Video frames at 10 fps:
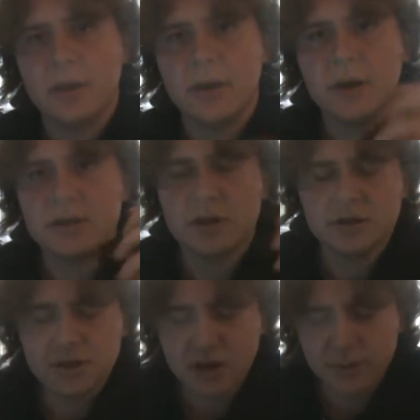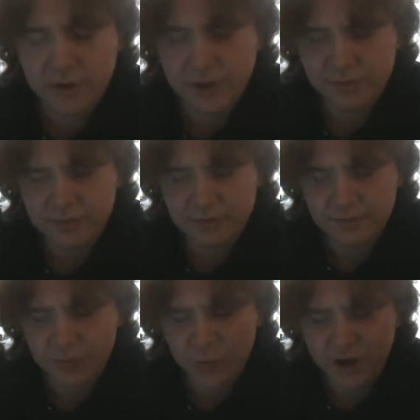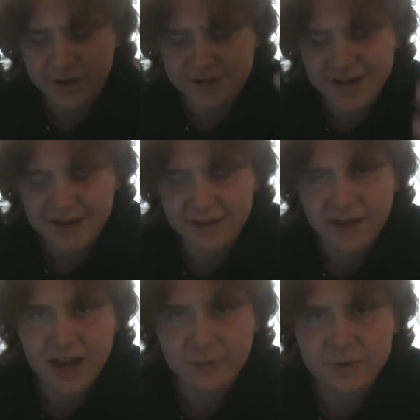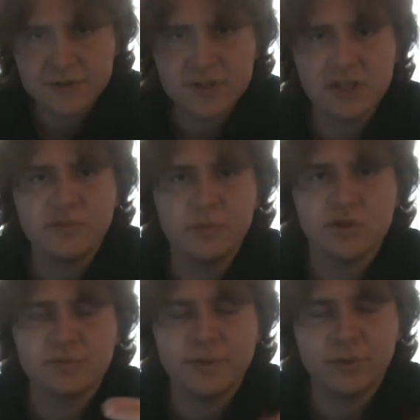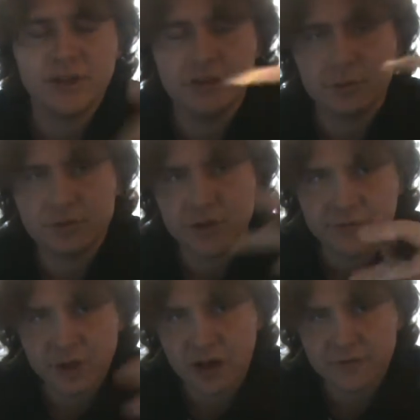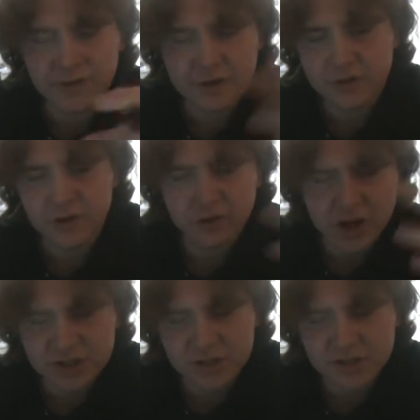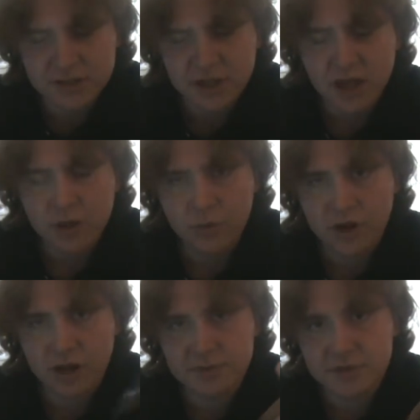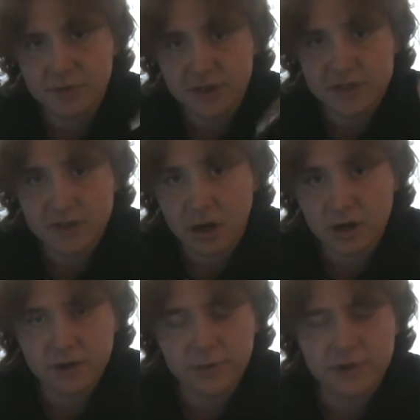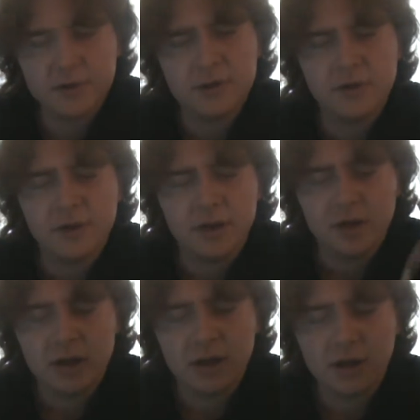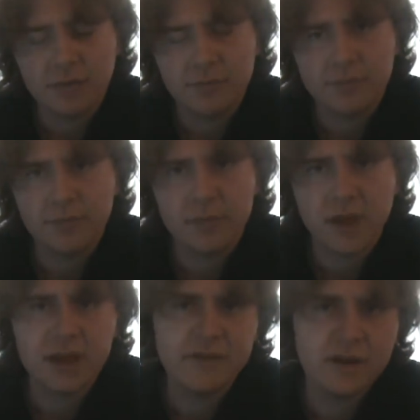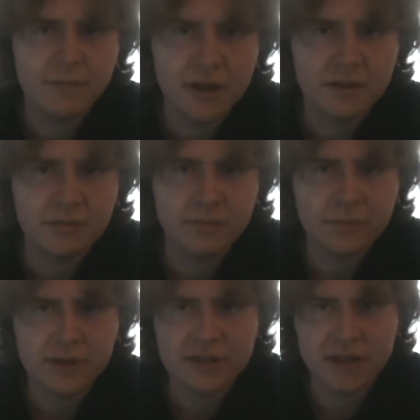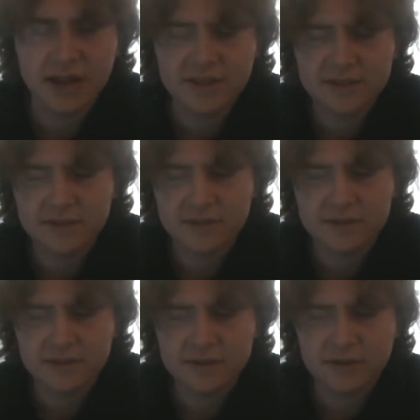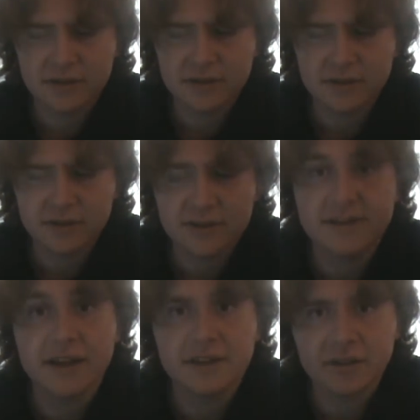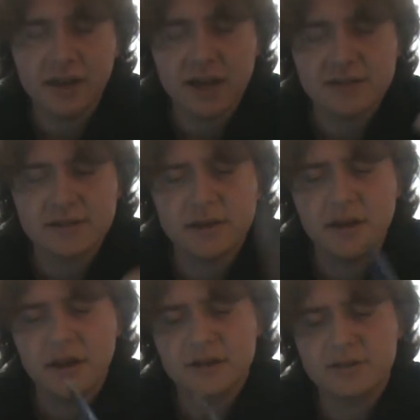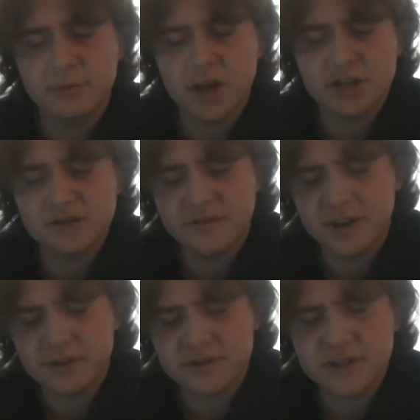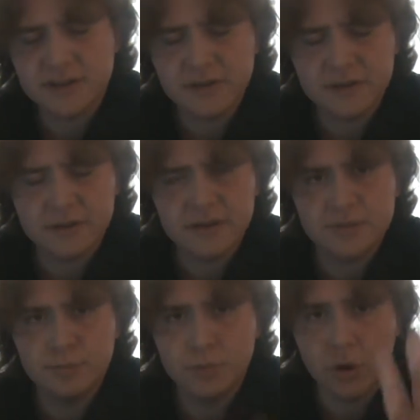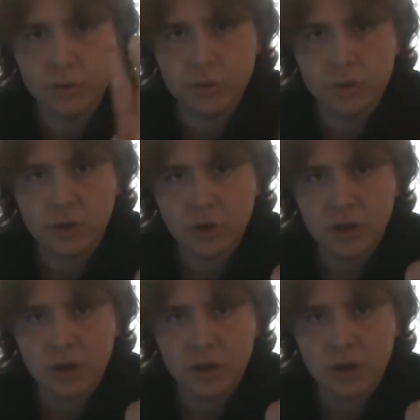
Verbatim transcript: Uh, so I'll just talk a bit about where exactly I perceive most people tend to drift off in different directions when it comes to this argument. Um, and even Emendum, in his last, uh, his second to last extermination video, said that it's both.